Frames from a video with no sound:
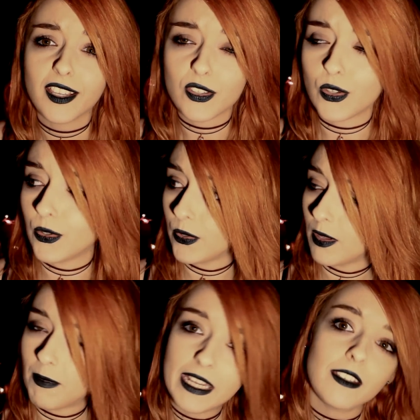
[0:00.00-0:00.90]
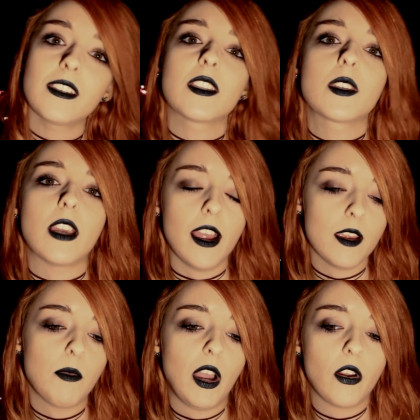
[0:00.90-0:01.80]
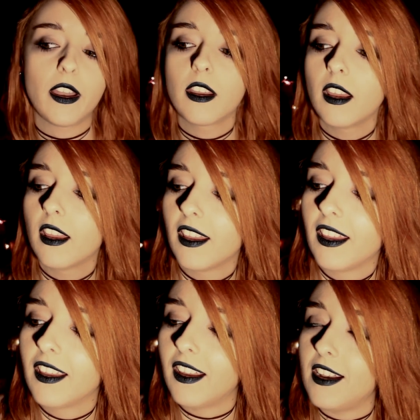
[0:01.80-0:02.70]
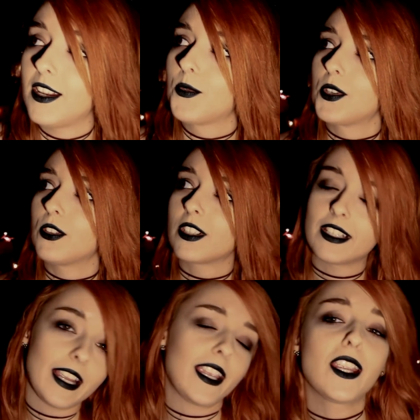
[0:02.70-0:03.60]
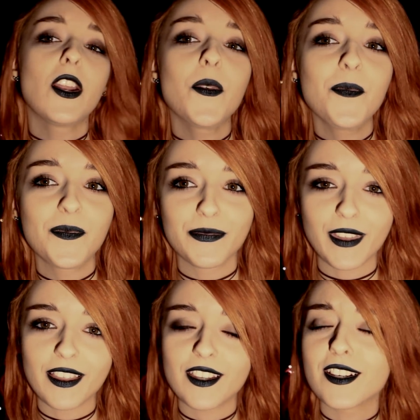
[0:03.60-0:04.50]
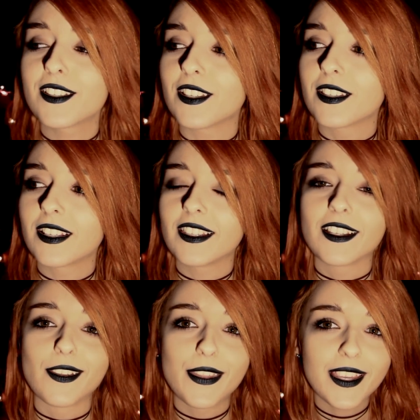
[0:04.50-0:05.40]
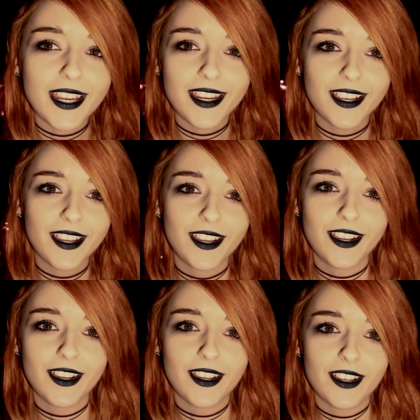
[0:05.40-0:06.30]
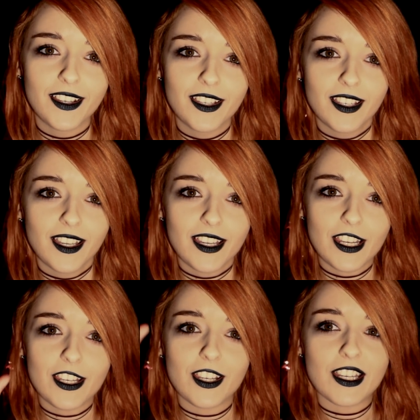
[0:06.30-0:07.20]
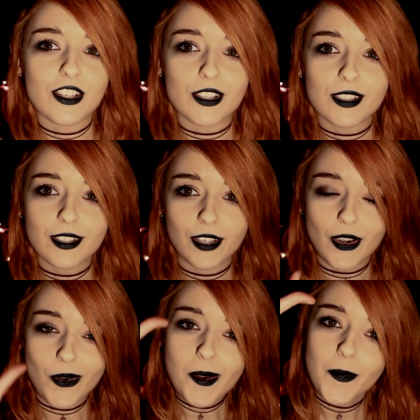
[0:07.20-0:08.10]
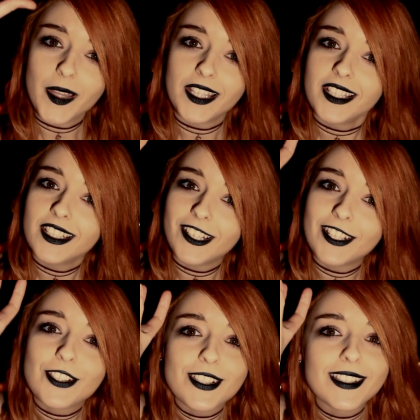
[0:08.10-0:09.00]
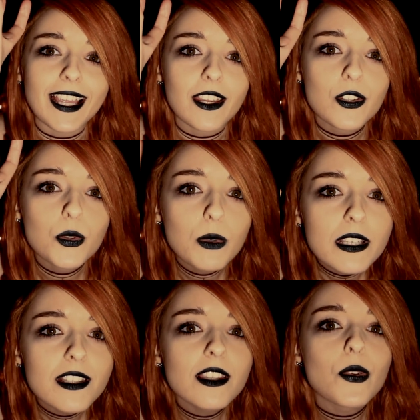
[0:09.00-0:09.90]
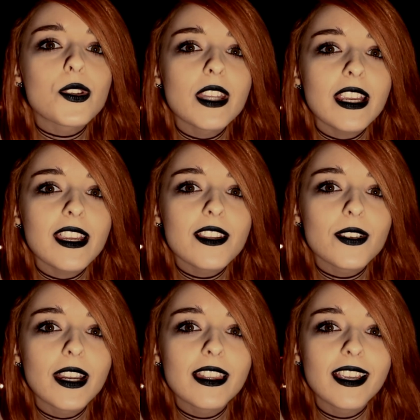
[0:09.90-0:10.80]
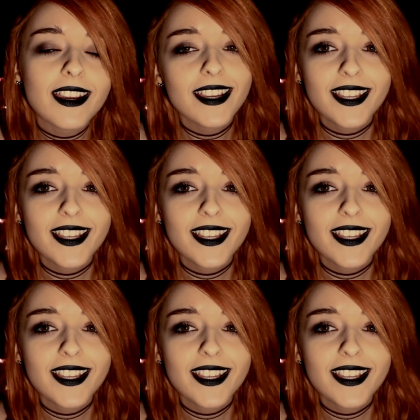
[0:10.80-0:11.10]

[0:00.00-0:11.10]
to the maintenance guy about it, and he was just like, you know, there's this little thingy, you can just go up and you can just like twist those thingies right there,